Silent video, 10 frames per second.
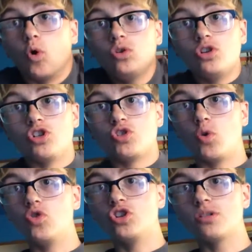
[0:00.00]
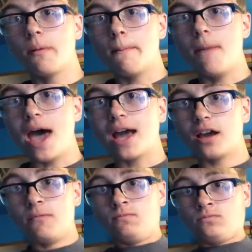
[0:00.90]
roll your shoulders
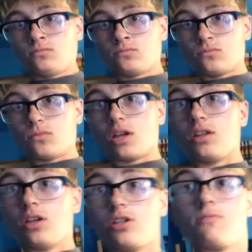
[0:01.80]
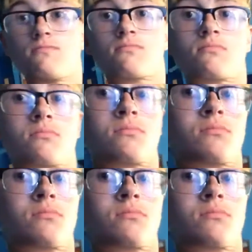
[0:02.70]
back, like this.